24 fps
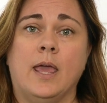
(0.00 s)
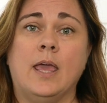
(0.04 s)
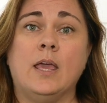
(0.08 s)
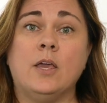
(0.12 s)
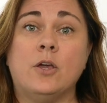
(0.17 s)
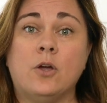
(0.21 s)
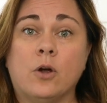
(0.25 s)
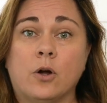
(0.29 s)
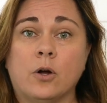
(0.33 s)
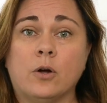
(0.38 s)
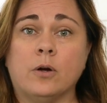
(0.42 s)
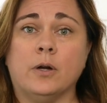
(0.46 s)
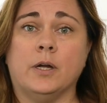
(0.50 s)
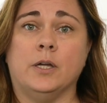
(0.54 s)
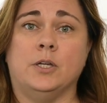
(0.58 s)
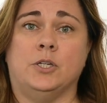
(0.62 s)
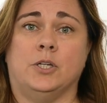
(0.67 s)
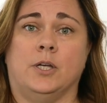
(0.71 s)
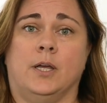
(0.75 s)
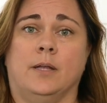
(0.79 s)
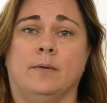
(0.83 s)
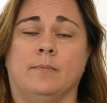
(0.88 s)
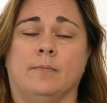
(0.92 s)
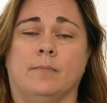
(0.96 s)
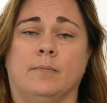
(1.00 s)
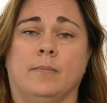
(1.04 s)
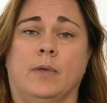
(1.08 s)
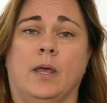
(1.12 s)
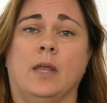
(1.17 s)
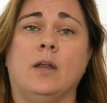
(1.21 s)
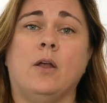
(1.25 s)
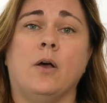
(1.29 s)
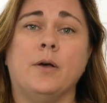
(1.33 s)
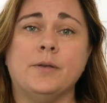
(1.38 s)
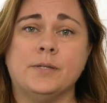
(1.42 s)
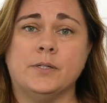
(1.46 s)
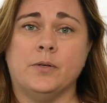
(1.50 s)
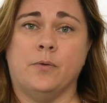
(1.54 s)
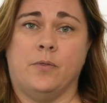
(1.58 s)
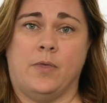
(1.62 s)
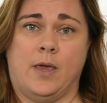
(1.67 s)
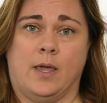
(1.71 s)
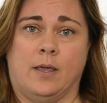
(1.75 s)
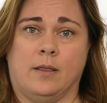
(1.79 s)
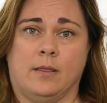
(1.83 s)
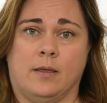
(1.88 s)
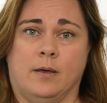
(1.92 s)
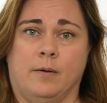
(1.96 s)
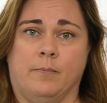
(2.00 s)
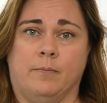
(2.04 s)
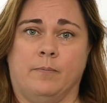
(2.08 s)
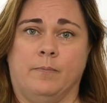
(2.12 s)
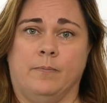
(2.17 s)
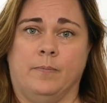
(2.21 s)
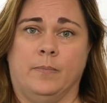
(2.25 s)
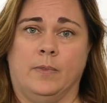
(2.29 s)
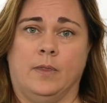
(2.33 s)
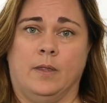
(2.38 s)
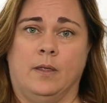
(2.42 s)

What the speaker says: encourage it and also thank them.